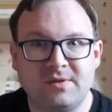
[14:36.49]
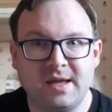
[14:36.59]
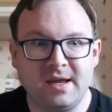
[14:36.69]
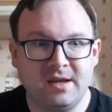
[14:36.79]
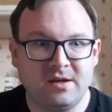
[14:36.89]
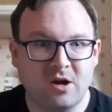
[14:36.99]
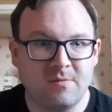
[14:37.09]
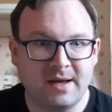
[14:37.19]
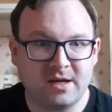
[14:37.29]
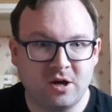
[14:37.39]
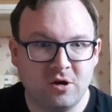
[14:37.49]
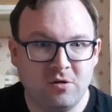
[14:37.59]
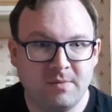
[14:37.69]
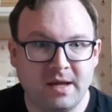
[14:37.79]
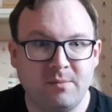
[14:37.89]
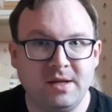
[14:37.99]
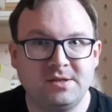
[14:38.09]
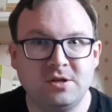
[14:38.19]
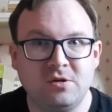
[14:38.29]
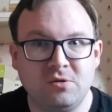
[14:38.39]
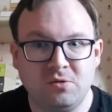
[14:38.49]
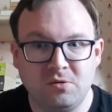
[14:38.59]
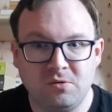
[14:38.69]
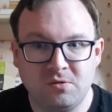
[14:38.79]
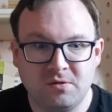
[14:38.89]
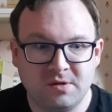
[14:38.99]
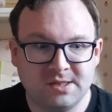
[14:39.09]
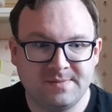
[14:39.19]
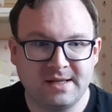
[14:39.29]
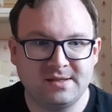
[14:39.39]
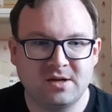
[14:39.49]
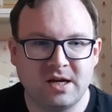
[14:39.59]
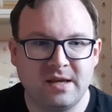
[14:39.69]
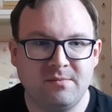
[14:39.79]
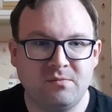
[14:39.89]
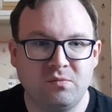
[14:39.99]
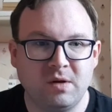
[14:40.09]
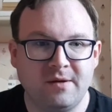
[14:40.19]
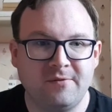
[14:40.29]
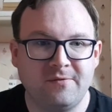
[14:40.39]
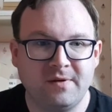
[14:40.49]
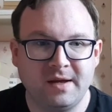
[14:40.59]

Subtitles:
they go back home, and we do spend time with